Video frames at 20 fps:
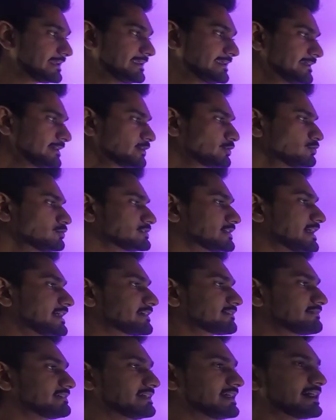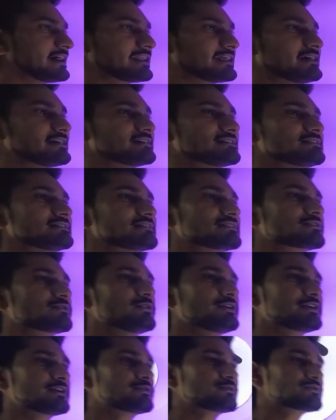into that we are
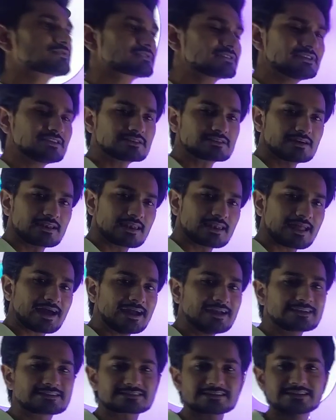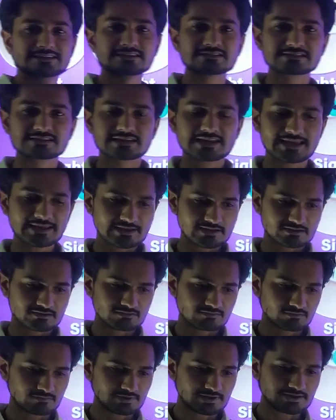going to see the light's energy.
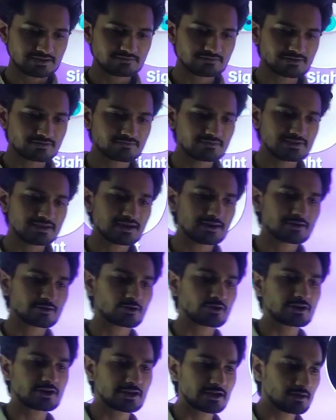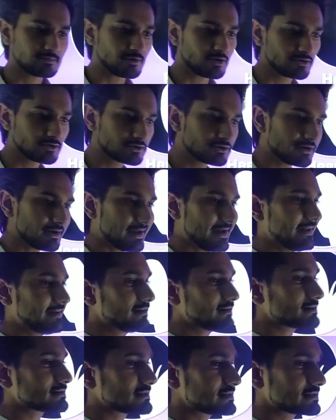Like whenever we are talking about the
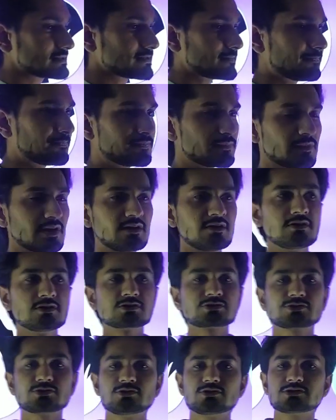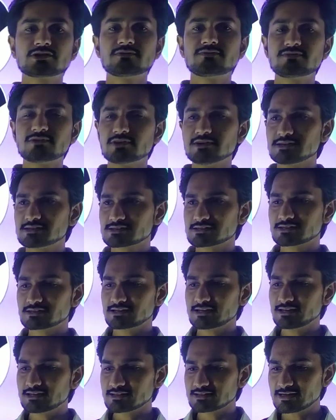energies, so the first
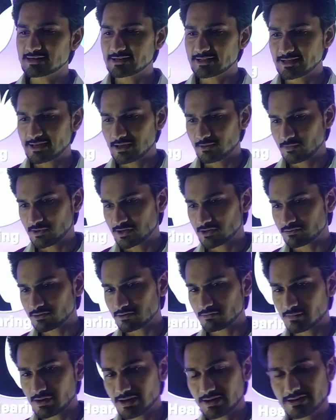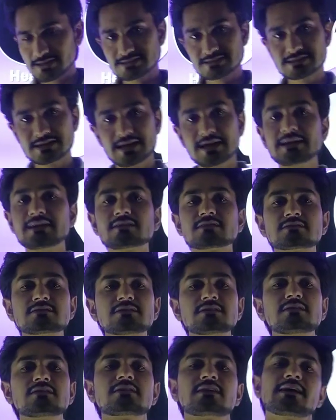thing that came in our mind is that
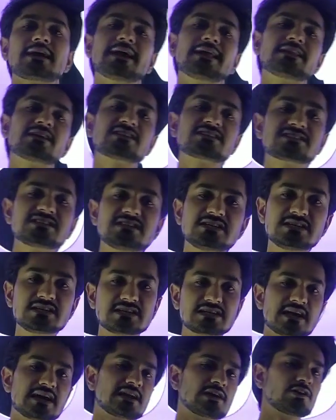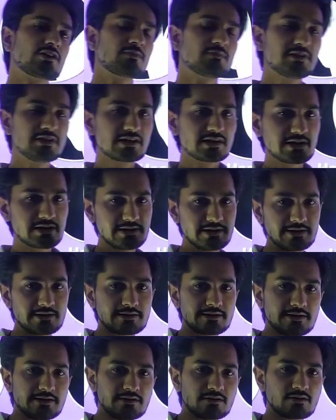the energy cannot be
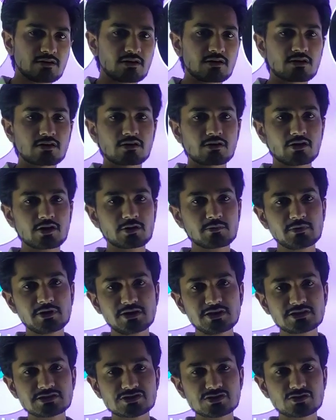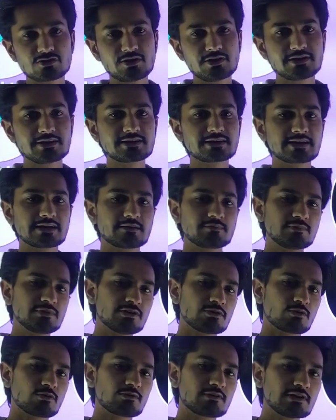created or nor be destroyed. It can
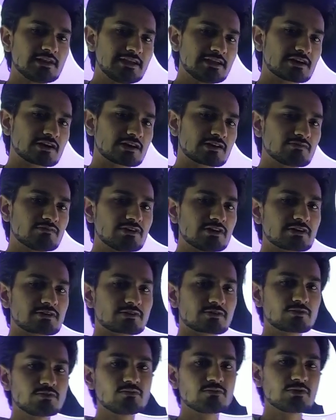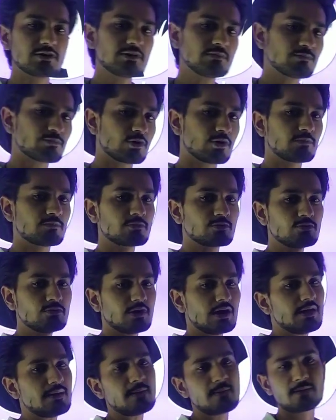be only converted to one form
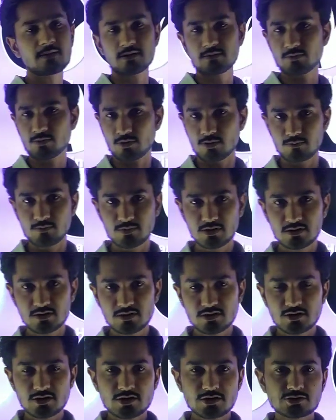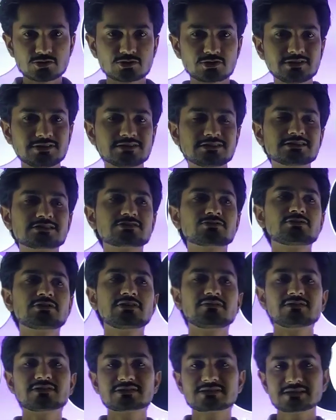to another form. So in this
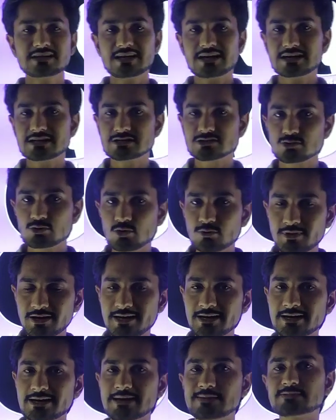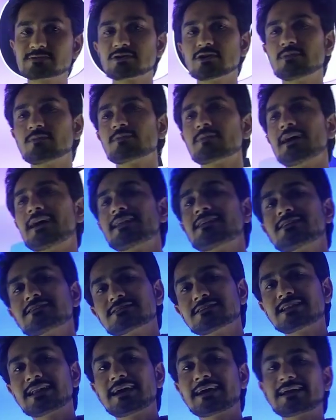universe there are so many types of
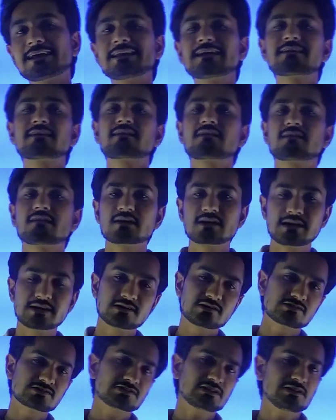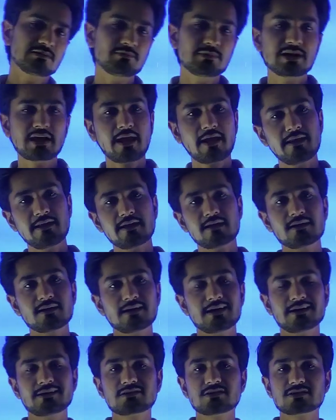energy, like electrical energy, mechanical
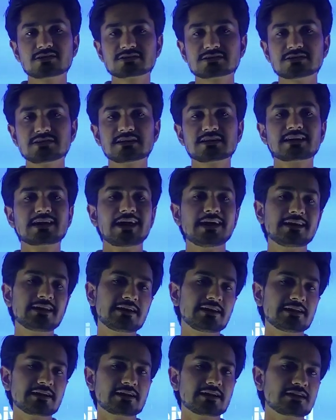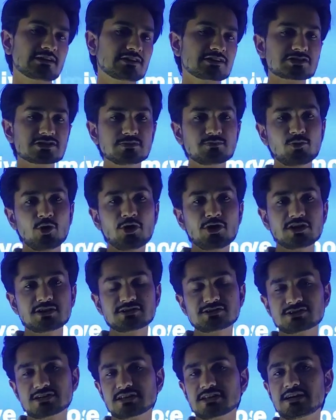energy, kinetic energy,
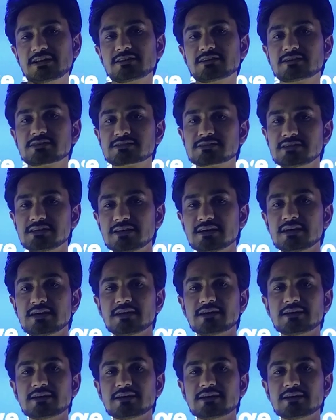potential energy.